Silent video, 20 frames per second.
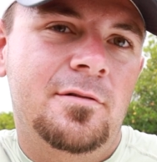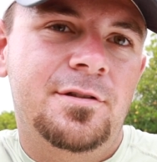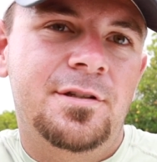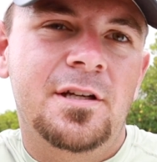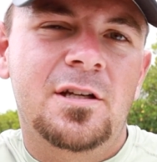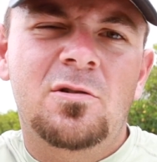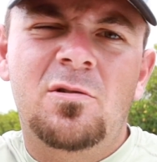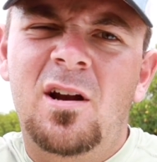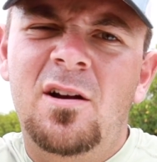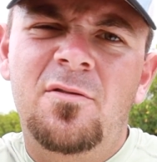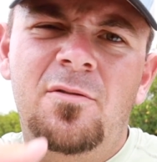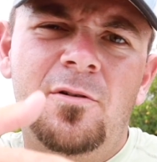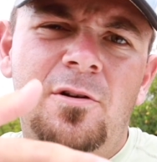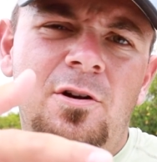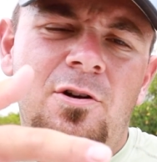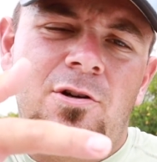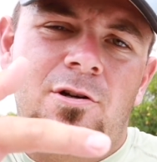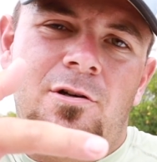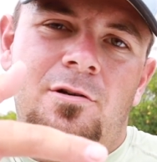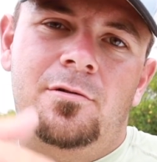six
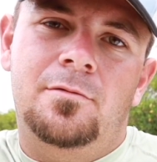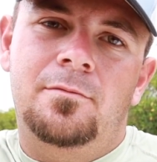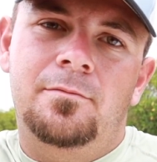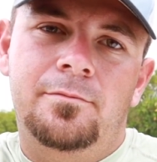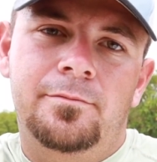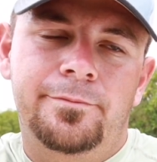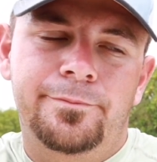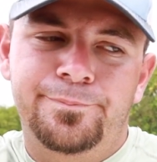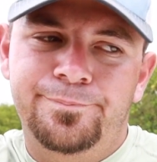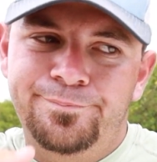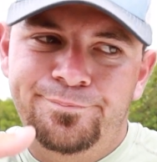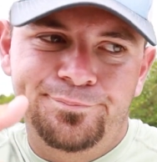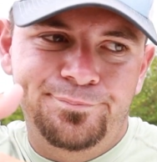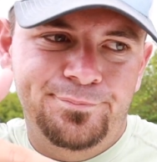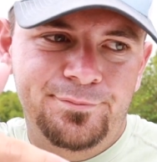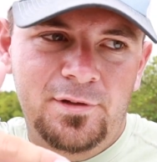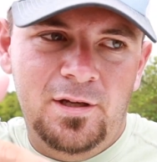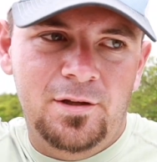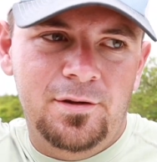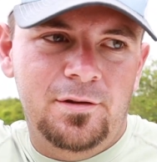redfish.
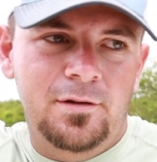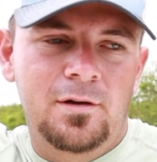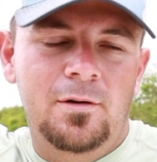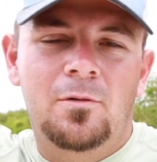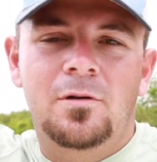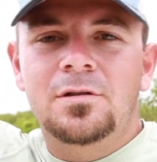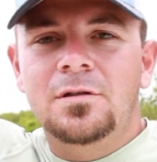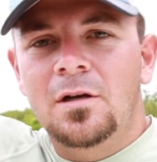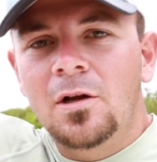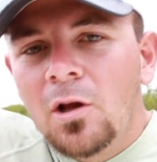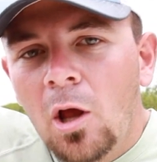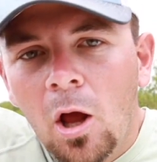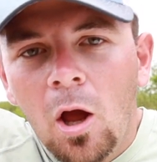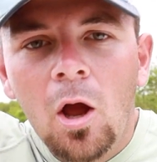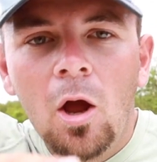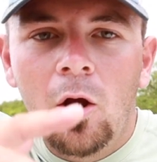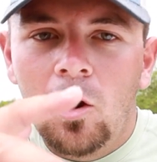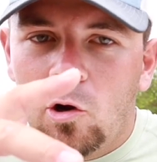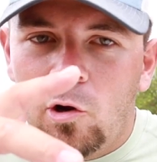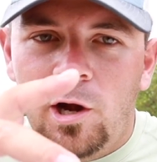Nothing. It wasn't a
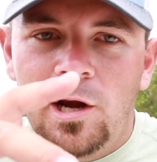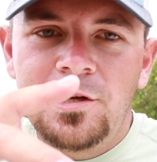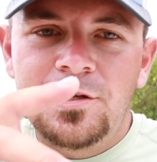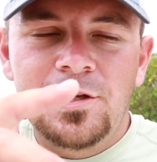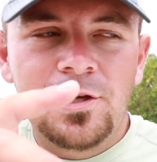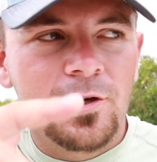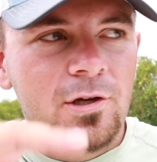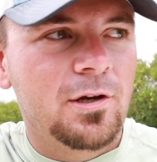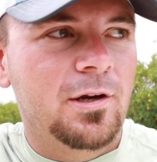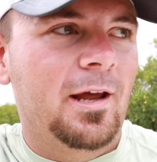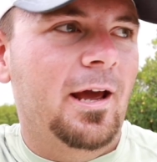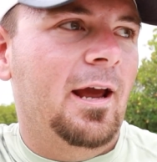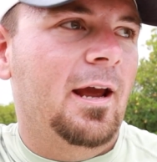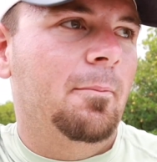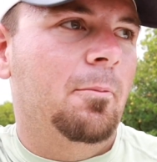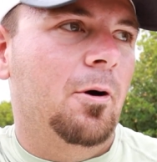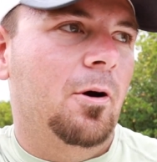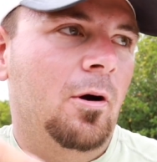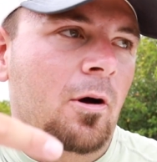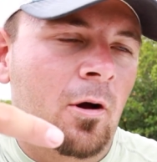crazy good
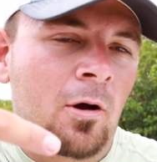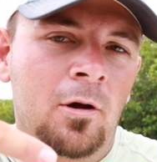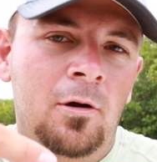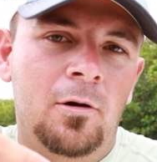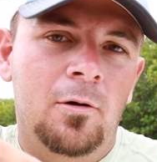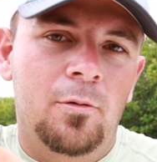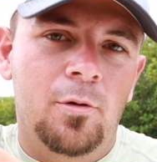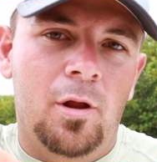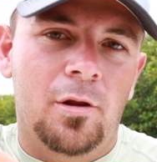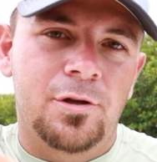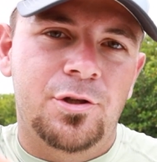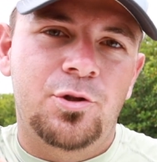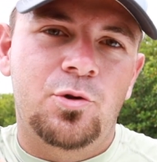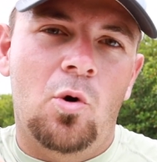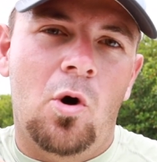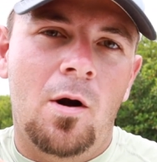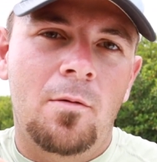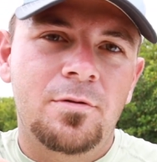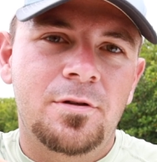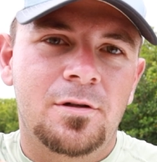day, but with all the
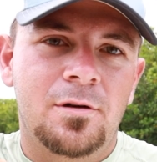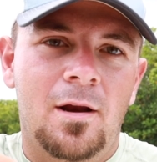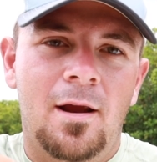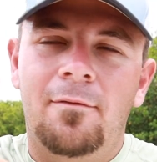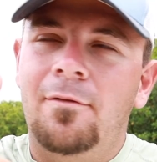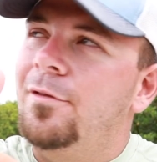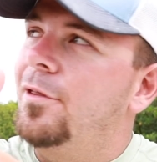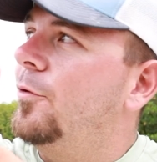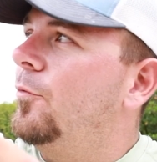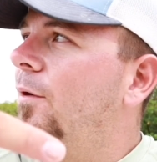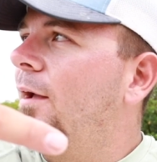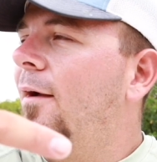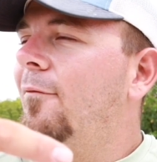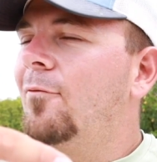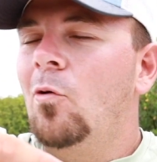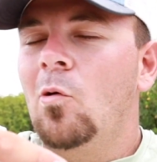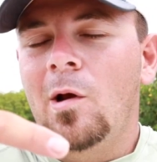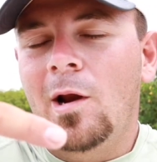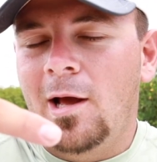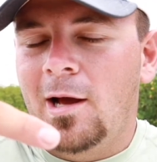storms and everything we
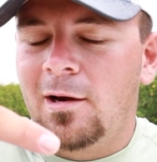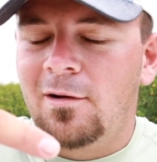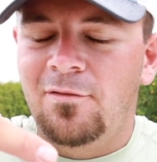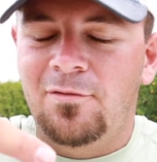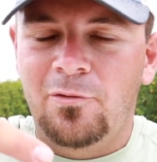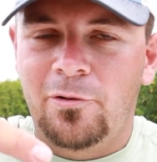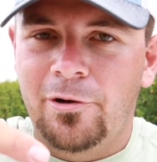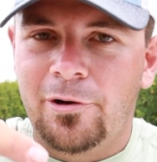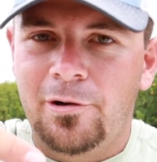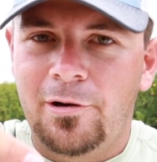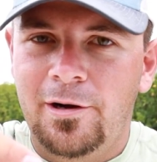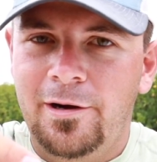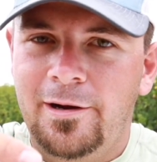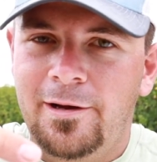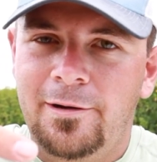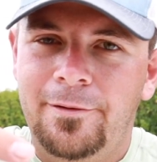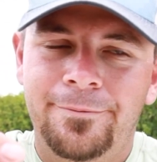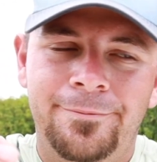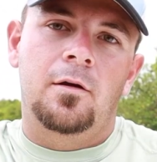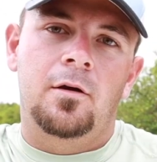have going on in Florida right
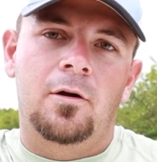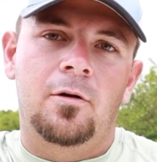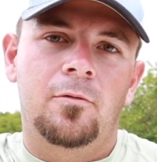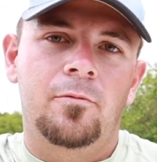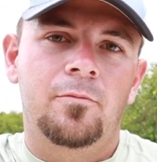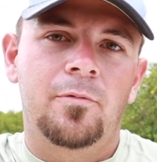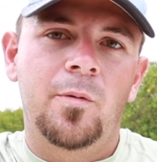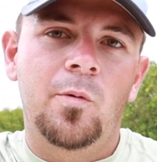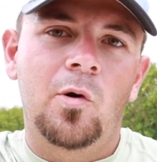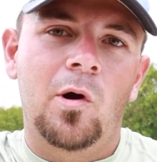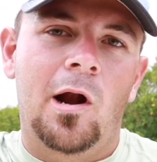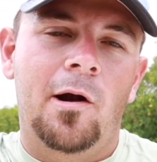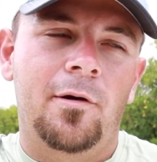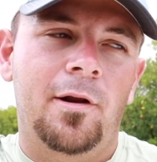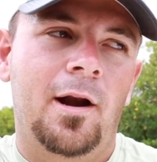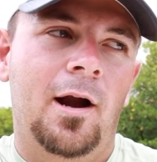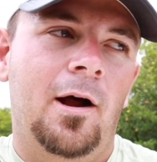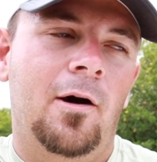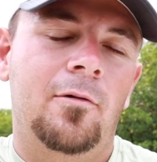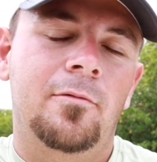now, you know, we've
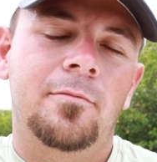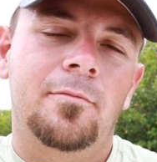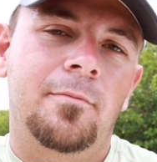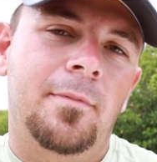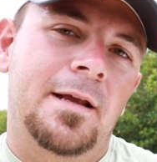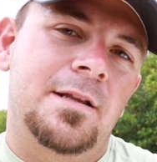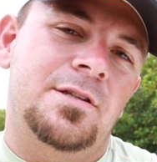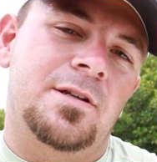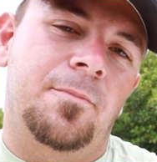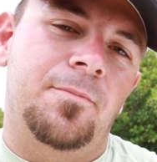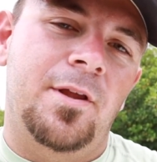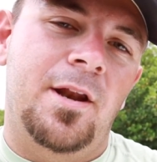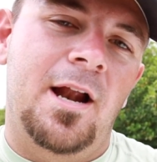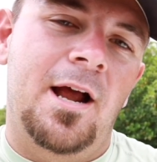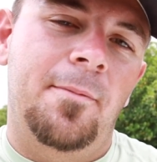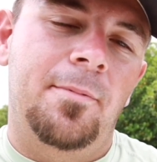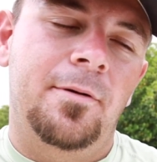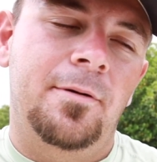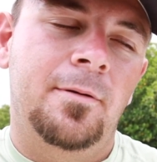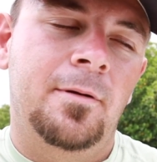grounded out, made something
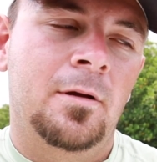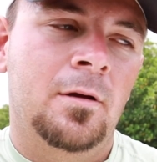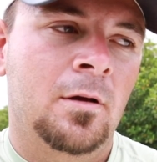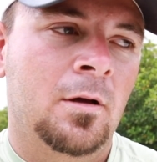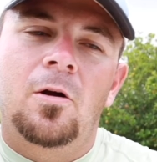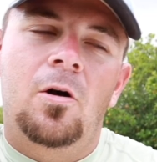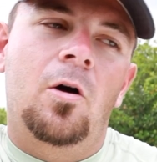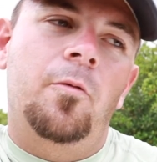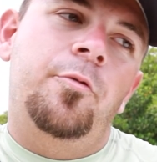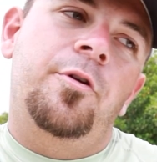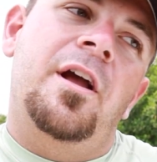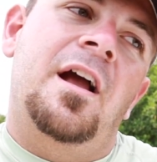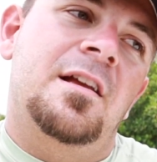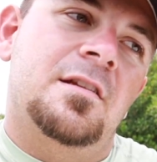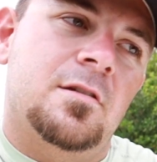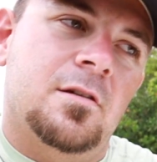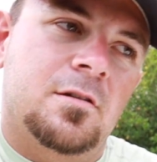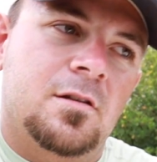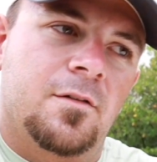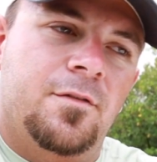happen. Hope you
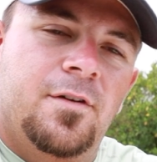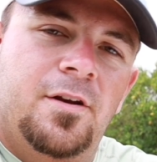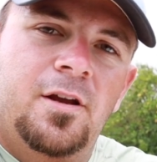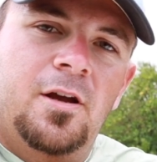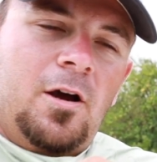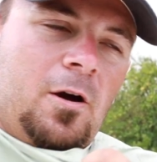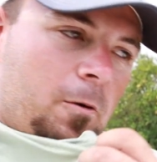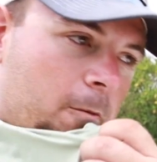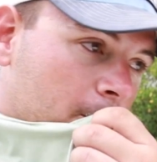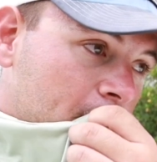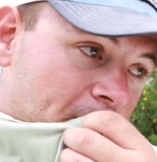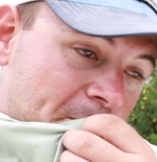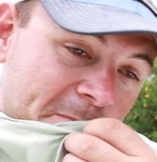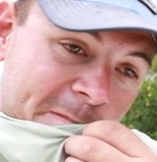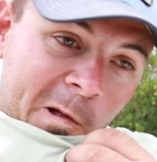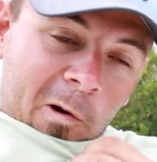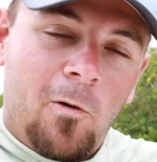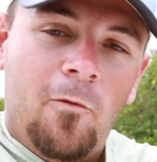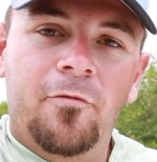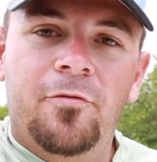guys liked the video.
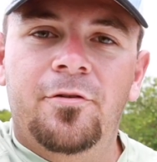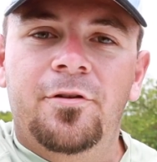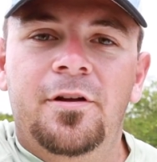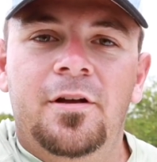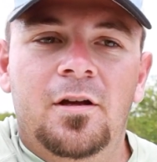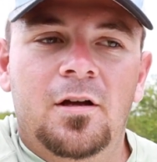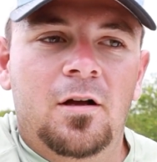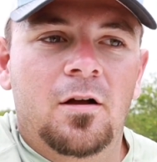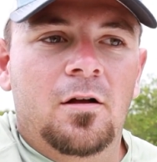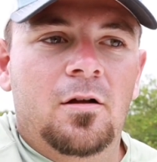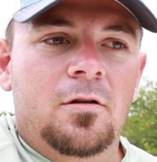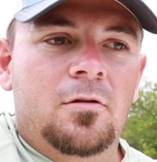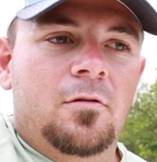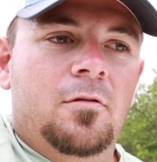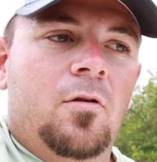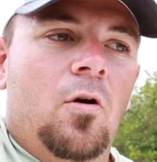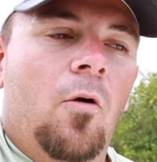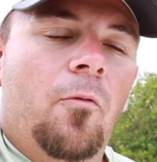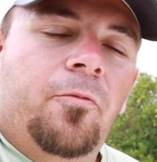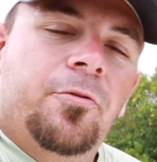Hopefully, uh,
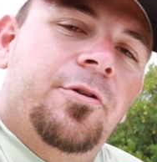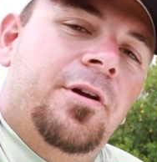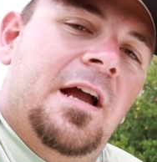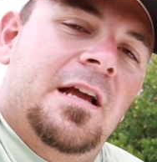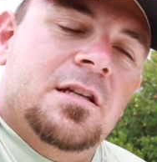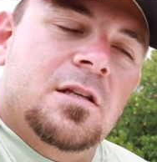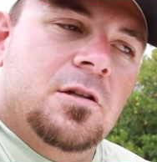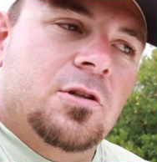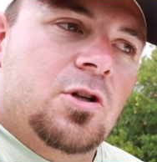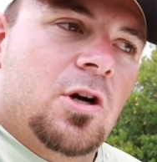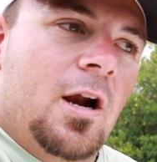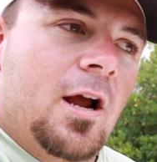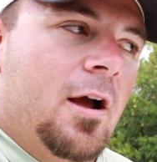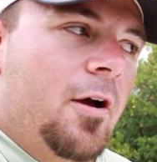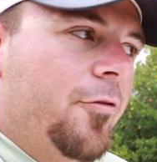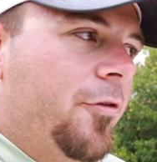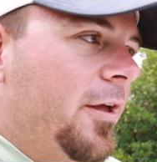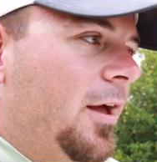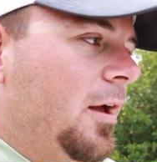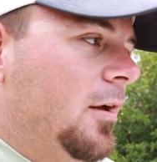hopefully you guys can try
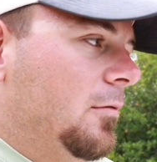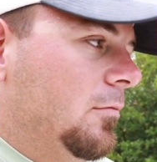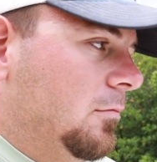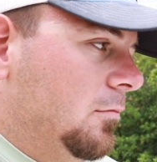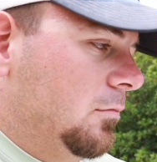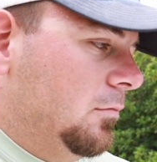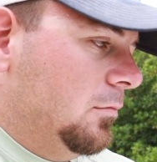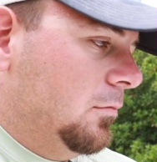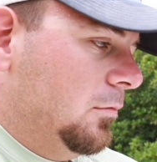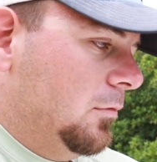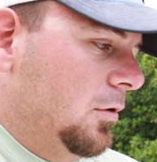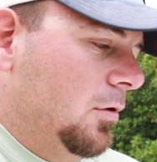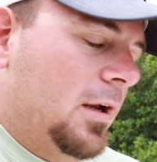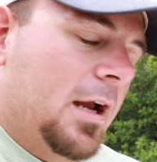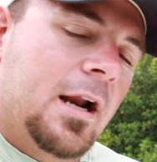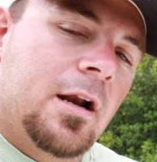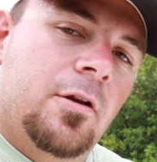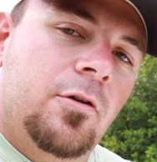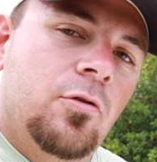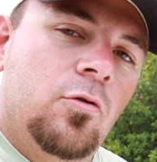out that new
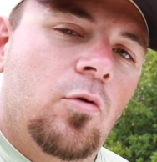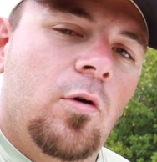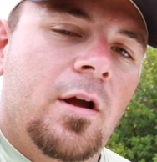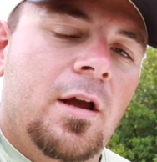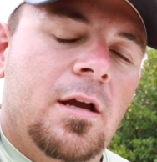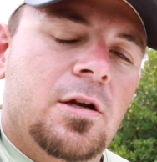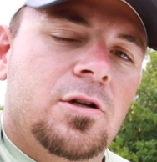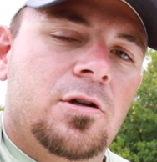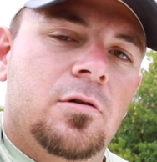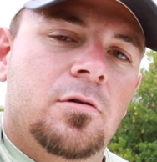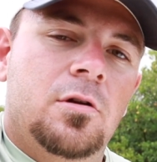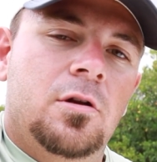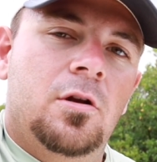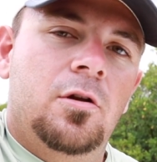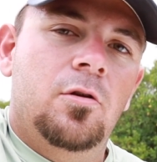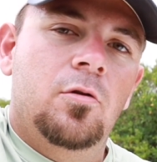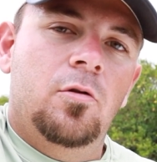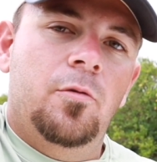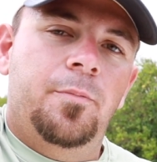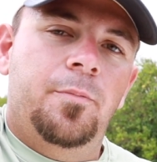kind of new way I showed you to do